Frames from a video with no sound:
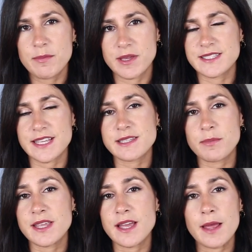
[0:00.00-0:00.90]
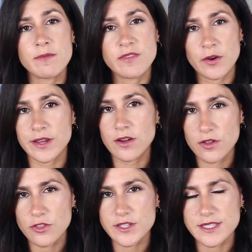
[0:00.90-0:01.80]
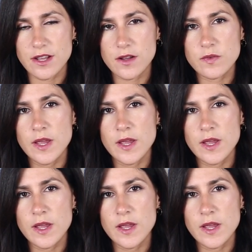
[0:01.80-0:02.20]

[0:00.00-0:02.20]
because that's something I'm very conscious of.